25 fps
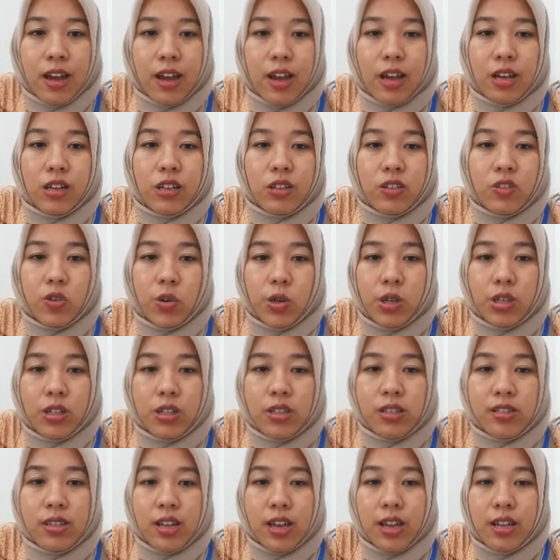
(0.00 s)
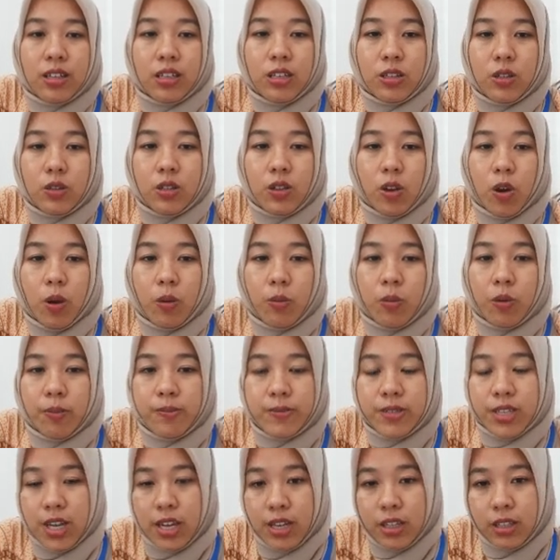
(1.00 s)
and the third is attitude of
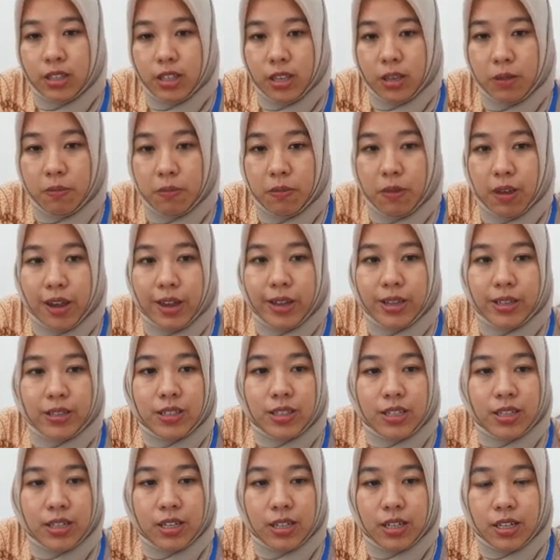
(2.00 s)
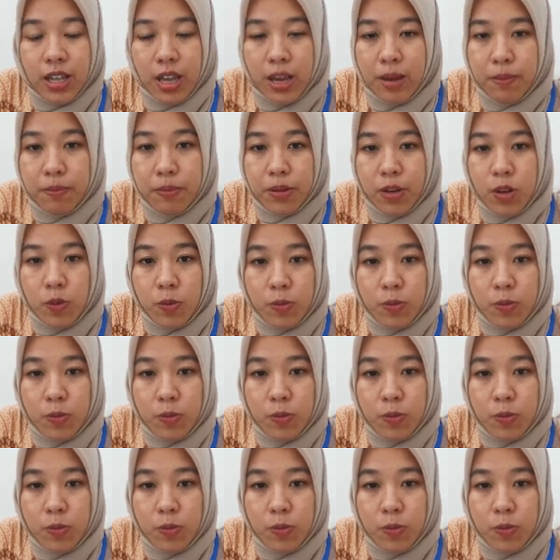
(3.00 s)
objective, ethical, and